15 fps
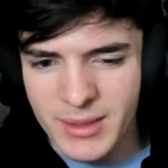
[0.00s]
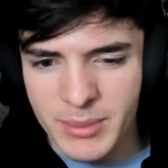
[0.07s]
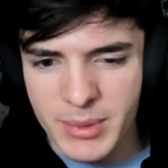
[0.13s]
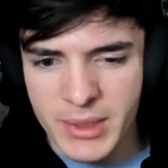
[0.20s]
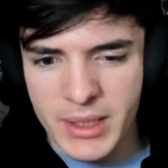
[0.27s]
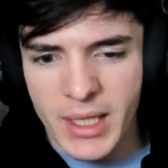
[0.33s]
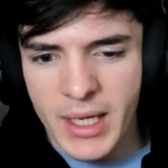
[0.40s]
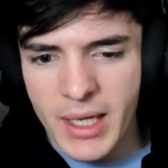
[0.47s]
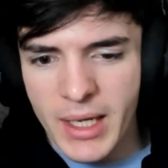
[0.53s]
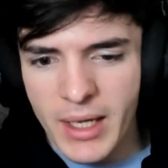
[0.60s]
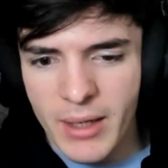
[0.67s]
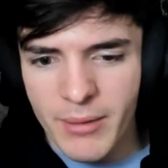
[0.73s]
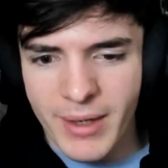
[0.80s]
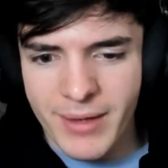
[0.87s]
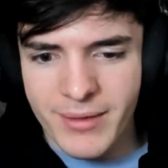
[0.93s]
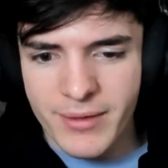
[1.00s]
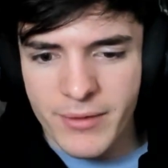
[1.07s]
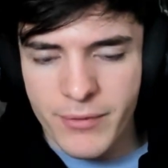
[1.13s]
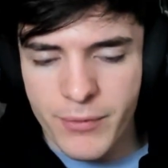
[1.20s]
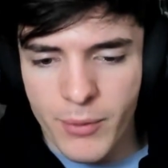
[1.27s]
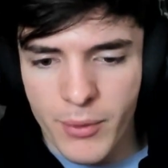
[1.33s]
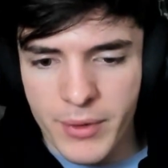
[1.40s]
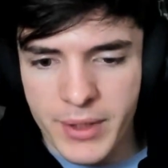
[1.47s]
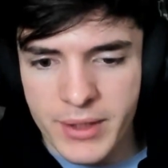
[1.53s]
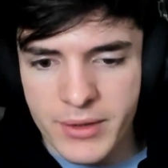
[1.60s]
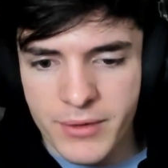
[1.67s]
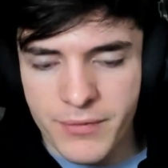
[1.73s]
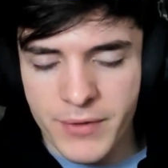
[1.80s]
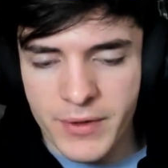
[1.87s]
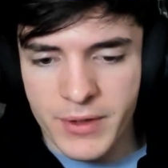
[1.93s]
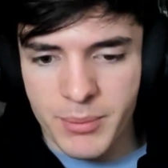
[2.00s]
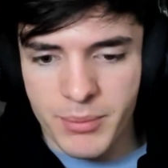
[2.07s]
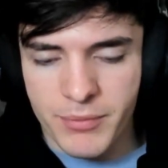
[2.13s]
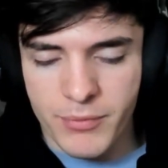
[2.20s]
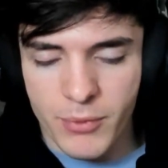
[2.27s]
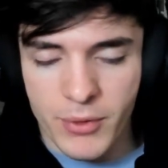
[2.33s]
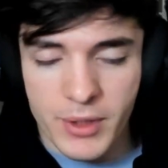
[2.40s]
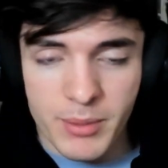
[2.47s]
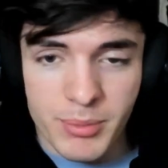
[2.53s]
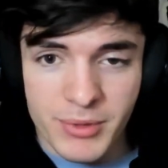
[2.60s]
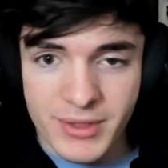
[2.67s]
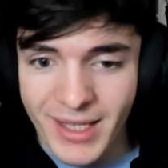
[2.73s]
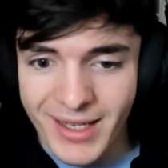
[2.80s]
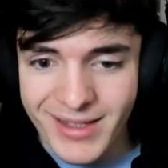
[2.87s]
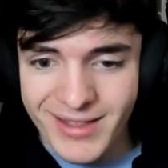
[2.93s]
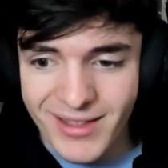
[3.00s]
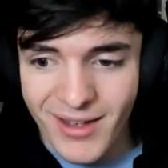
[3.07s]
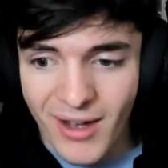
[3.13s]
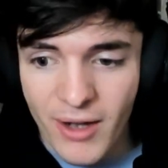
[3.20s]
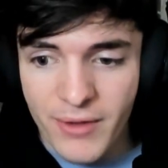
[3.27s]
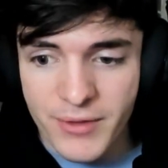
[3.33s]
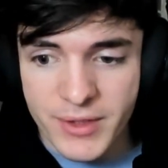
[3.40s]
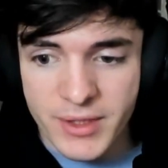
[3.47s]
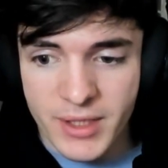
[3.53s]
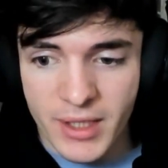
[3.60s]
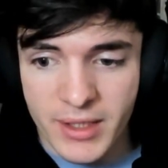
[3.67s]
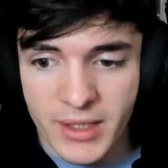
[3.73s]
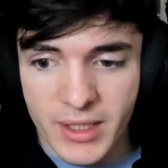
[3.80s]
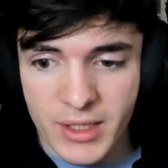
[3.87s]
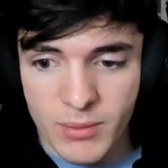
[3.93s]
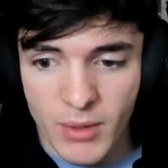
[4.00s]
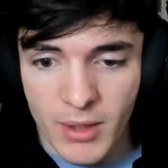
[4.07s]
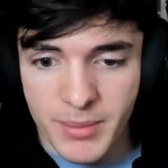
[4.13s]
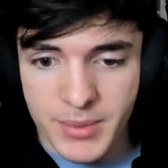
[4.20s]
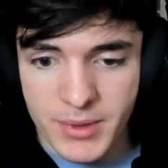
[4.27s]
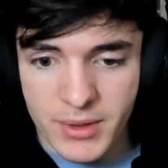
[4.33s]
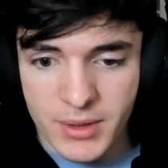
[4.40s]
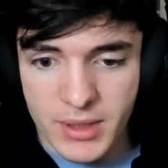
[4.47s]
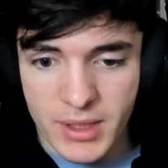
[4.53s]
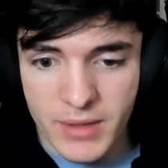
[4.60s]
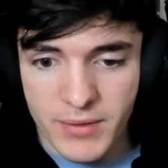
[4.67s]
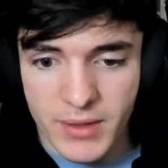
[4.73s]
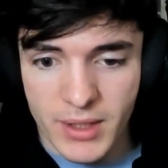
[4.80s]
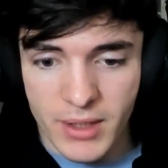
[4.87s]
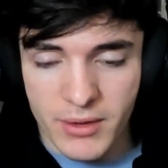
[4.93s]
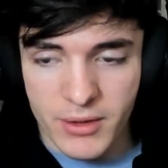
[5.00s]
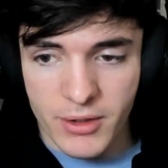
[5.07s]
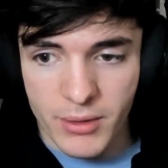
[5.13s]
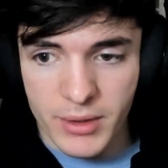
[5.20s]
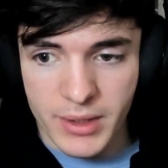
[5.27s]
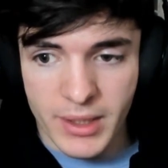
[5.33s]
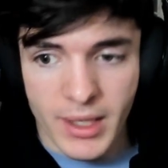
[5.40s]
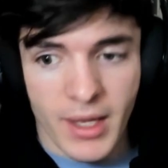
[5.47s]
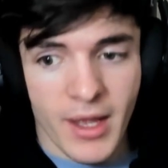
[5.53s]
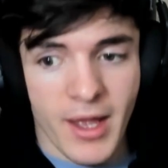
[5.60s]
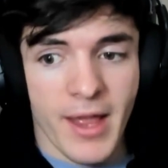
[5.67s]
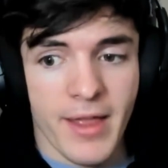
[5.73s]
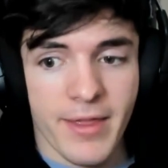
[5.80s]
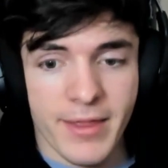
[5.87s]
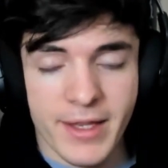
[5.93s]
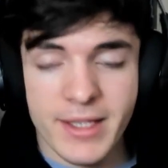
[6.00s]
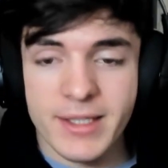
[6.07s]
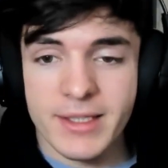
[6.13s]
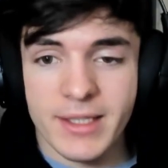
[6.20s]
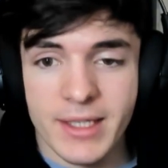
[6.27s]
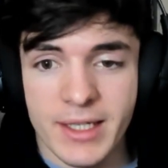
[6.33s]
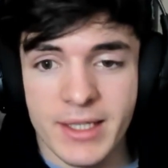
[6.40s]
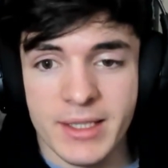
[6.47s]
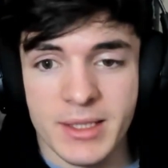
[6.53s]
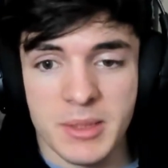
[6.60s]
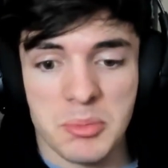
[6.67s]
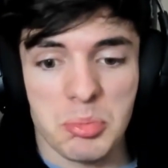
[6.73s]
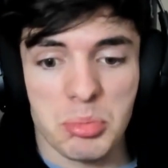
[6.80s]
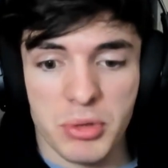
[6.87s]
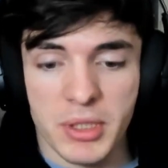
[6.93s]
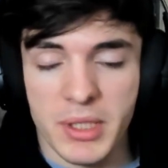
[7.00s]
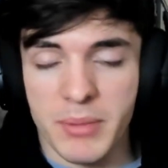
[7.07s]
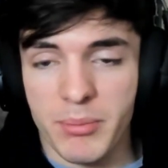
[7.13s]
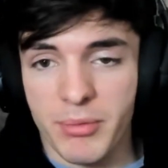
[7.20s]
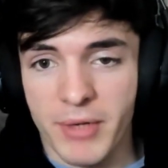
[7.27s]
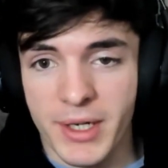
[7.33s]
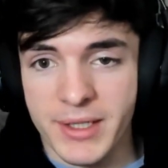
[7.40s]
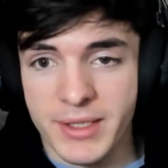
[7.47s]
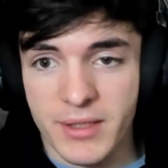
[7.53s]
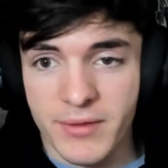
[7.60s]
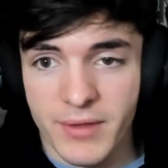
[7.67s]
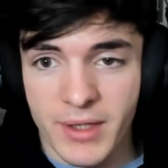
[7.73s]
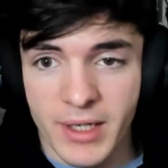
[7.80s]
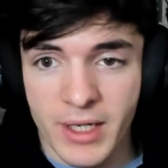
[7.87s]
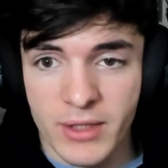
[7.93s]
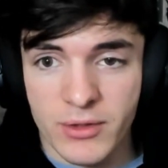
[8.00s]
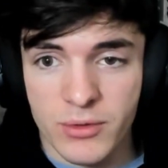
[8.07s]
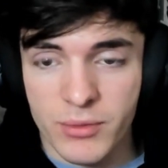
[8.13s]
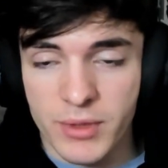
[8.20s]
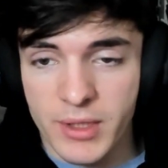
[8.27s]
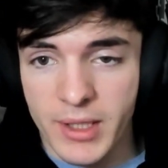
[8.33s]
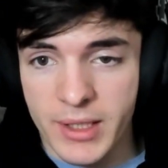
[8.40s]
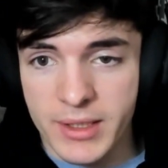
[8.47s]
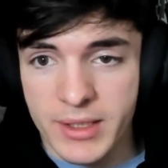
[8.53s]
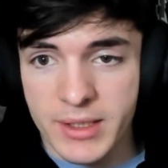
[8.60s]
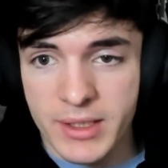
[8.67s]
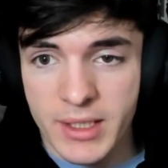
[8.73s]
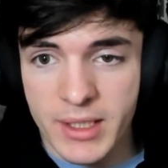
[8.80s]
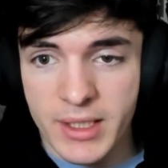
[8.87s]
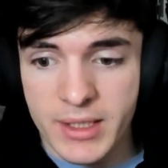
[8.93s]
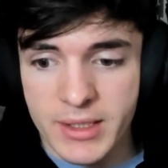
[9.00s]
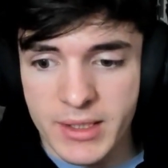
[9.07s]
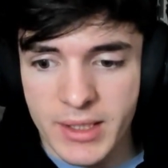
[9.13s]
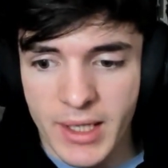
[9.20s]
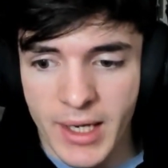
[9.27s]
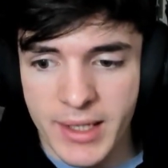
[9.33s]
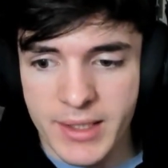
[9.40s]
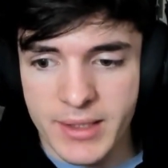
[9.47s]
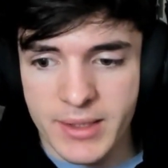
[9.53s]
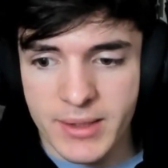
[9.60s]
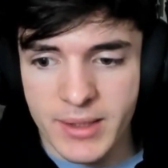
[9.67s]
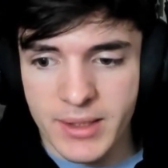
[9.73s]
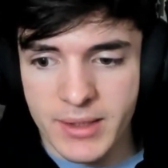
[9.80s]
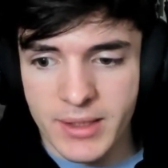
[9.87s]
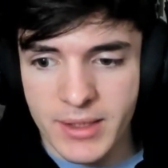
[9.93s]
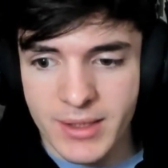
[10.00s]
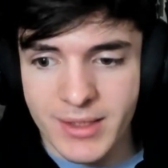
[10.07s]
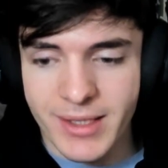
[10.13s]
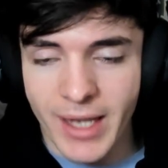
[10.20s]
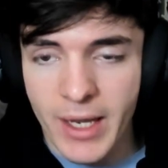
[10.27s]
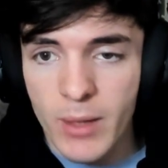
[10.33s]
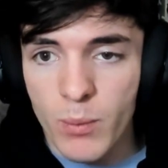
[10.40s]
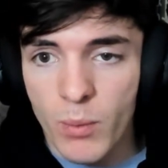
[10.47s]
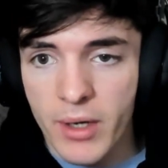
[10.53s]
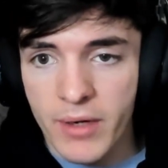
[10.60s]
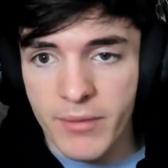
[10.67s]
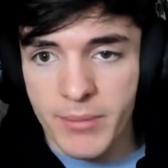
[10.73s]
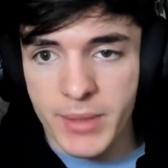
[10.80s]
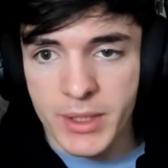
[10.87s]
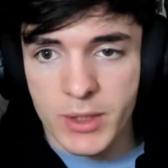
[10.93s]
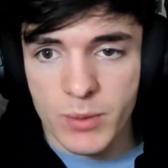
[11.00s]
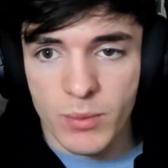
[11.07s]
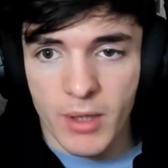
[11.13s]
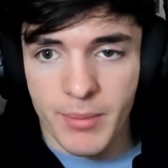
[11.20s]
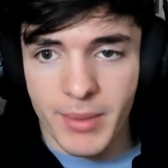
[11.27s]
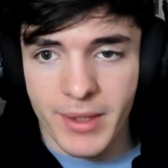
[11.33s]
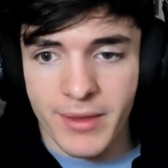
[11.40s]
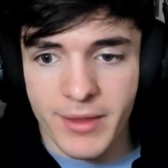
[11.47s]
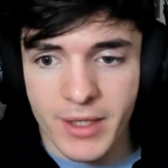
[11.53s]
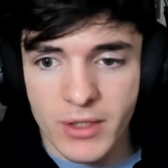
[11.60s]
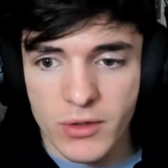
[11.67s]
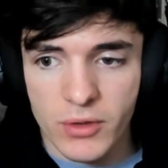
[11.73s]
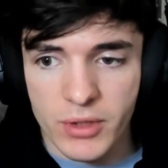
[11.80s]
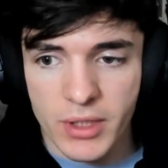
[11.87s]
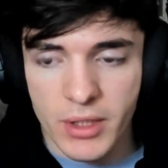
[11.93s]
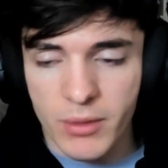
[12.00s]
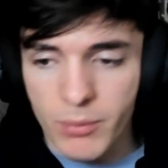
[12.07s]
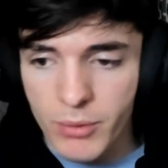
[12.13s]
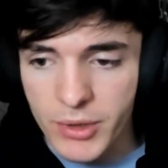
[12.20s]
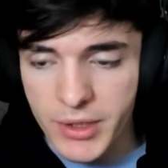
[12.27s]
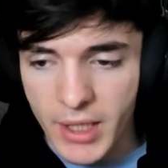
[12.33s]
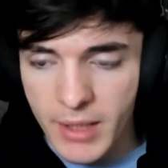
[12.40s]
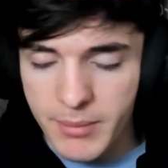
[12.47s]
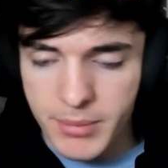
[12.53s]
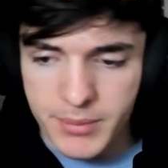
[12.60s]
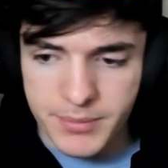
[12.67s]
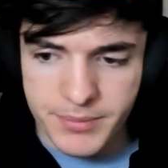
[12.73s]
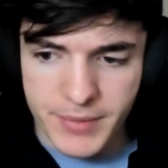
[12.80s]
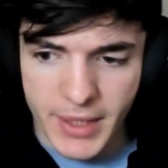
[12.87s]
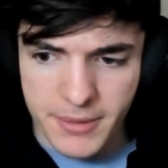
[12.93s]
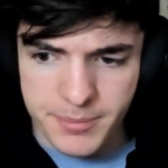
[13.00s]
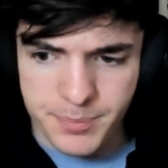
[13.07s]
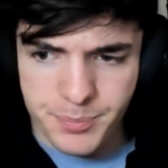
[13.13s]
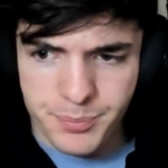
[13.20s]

but around 40% of Sunday Swap's TVL currently. This is pretty impressive, and I do really like to see this, as this is day one of MinSwap and things are looking really up. Now,